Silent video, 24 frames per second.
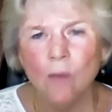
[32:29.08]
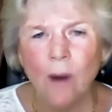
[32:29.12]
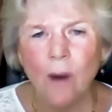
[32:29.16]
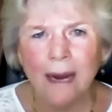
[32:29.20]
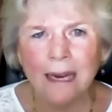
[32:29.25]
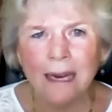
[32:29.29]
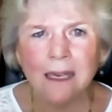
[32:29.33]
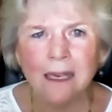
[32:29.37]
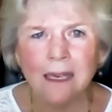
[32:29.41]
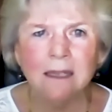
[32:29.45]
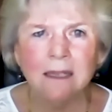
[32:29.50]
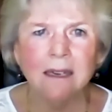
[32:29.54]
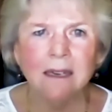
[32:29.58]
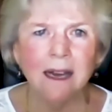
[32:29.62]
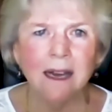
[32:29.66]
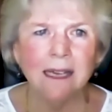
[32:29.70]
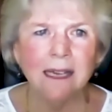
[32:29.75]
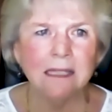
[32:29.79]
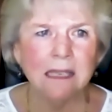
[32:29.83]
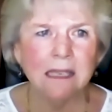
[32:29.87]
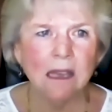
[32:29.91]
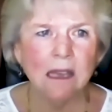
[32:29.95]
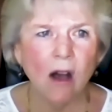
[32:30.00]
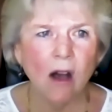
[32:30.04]

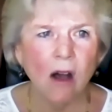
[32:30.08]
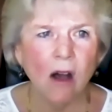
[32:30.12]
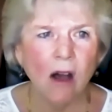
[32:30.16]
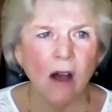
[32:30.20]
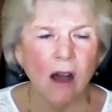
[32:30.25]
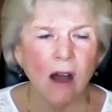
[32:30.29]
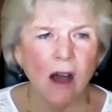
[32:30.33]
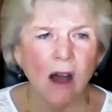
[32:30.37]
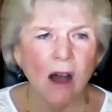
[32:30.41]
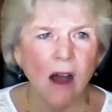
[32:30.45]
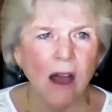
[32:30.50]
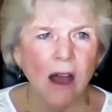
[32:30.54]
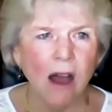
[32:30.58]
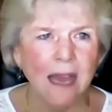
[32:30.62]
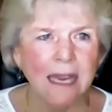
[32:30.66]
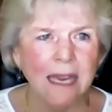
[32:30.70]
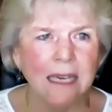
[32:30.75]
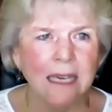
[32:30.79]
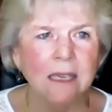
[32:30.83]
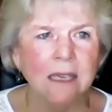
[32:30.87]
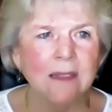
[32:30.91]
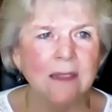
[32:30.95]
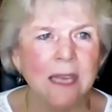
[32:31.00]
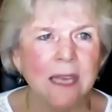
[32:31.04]
recognize
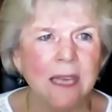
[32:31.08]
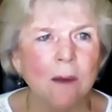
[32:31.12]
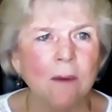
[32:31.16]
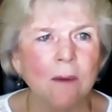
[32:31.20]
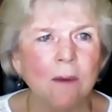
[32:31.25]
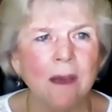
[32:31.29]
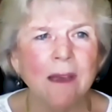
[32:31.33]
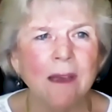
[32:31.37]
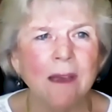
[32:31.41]
in the